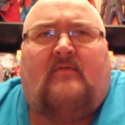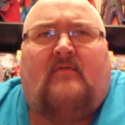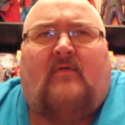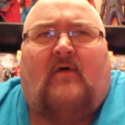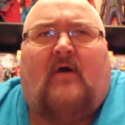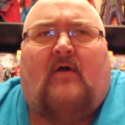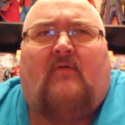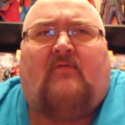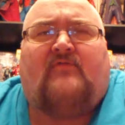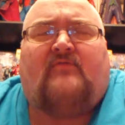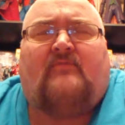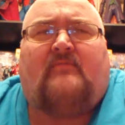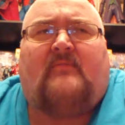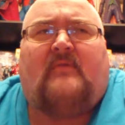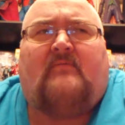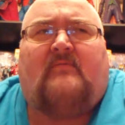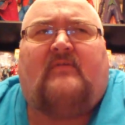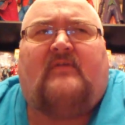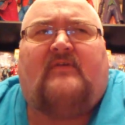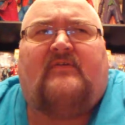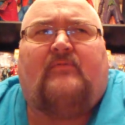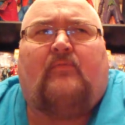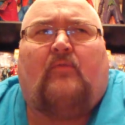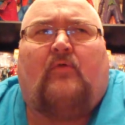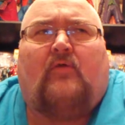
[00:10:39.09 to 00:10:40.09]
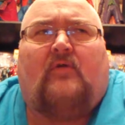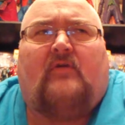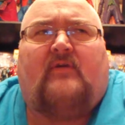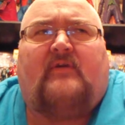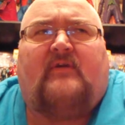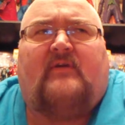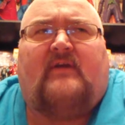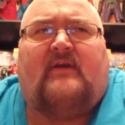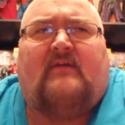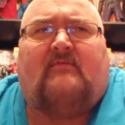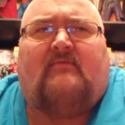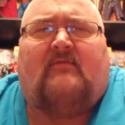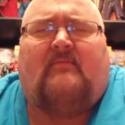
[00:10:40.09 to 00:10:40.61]
always remember his work,
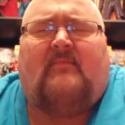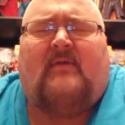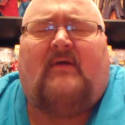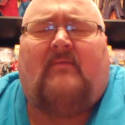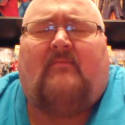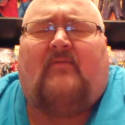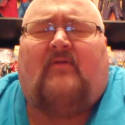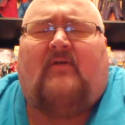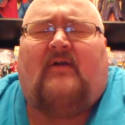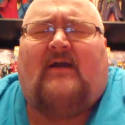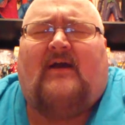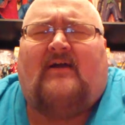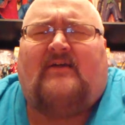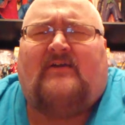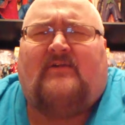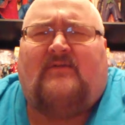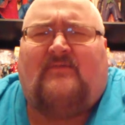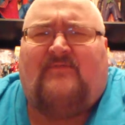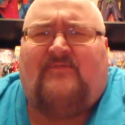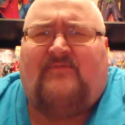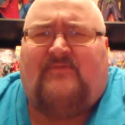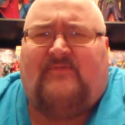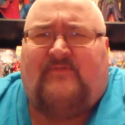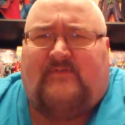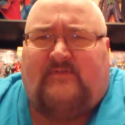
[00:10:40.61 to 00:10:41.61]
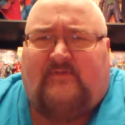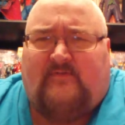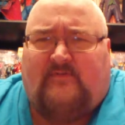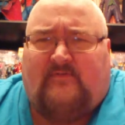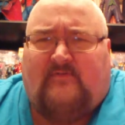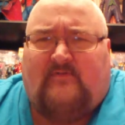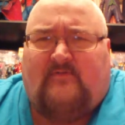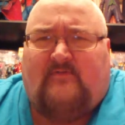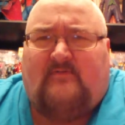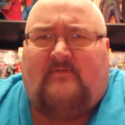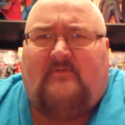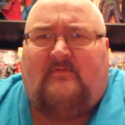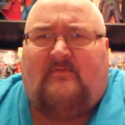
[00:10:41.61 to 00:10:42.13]
and remember how you
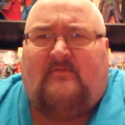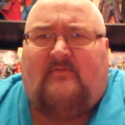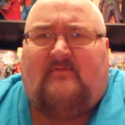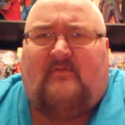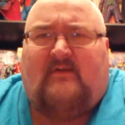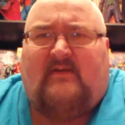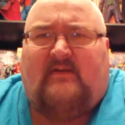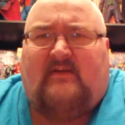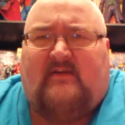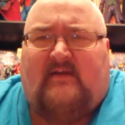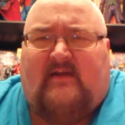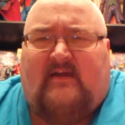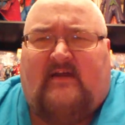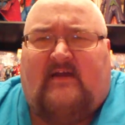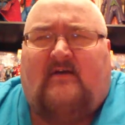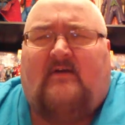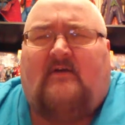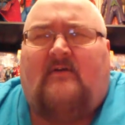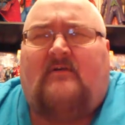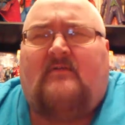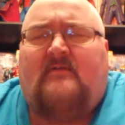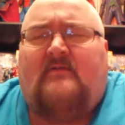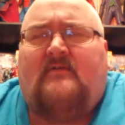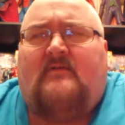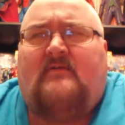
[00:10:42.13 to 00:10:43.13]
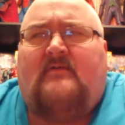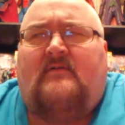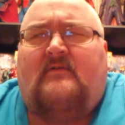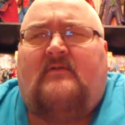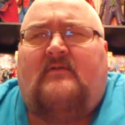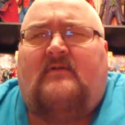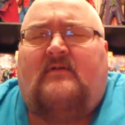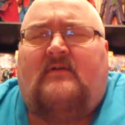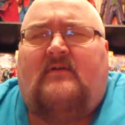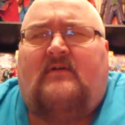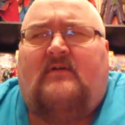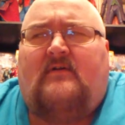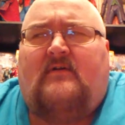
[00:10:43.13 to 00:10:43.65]
feel right now
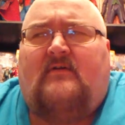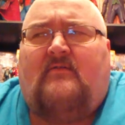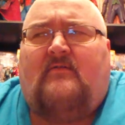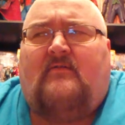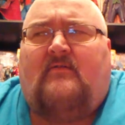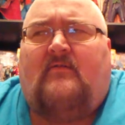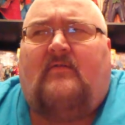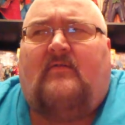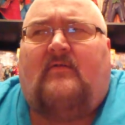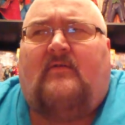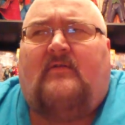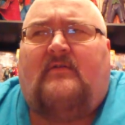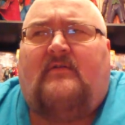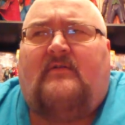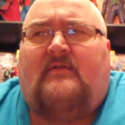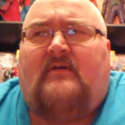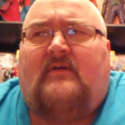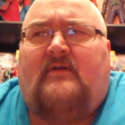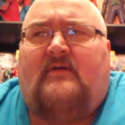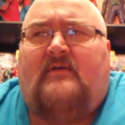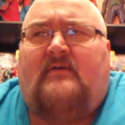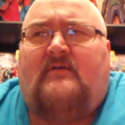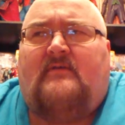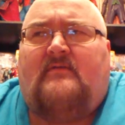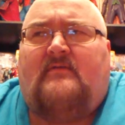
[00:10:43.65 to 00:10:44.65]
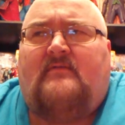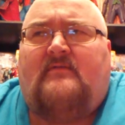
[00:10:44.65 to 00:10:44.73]
on, uh,